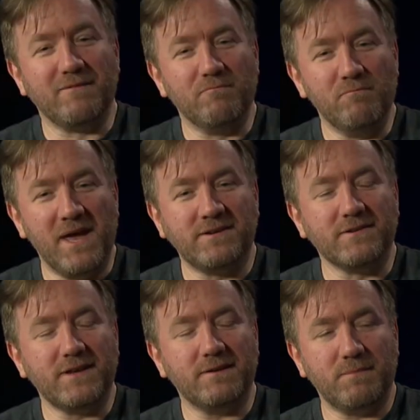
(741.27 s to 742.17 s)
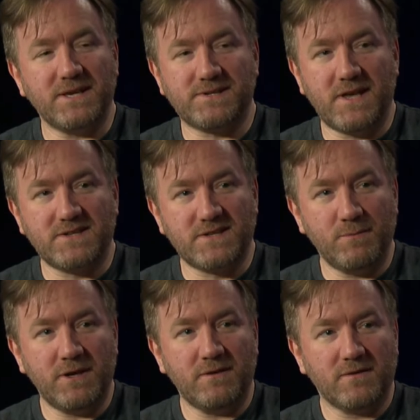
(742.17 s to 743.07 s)
mentally it makes sense to
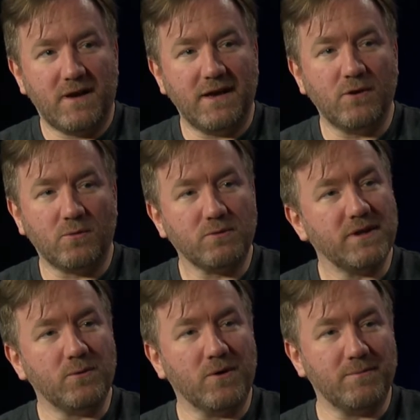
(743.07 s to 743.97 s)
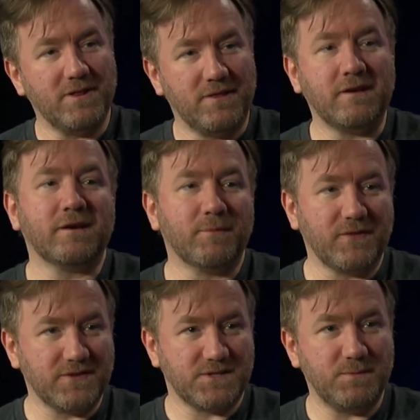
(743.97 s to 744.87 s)
me. I don't really want to be thinking
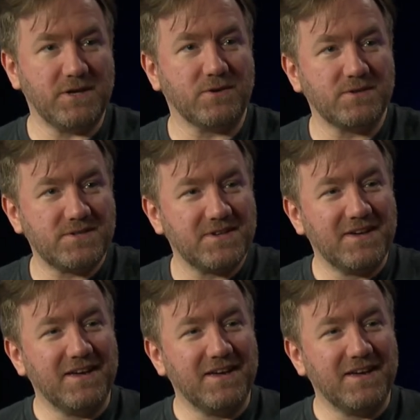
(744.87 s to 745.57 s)
about the speakers.